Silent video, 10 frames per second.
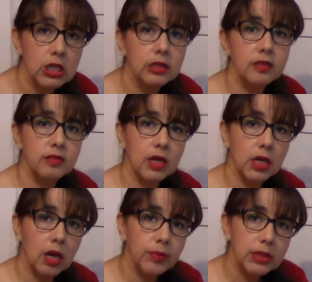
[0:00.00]
They started
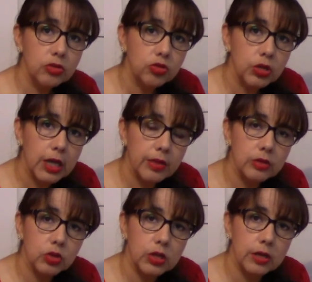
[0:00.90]
coming together,
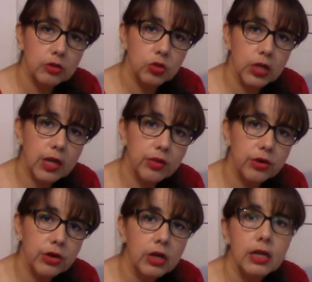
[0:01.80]
together,
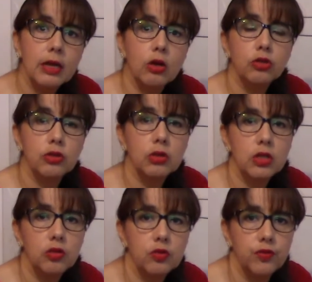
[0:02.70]
together until they
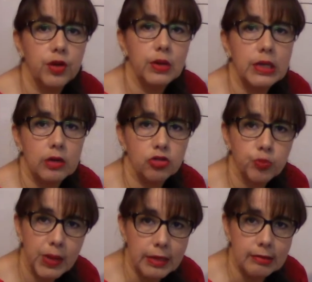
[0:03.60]
used very little
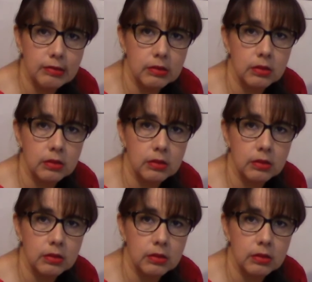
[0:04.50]
space.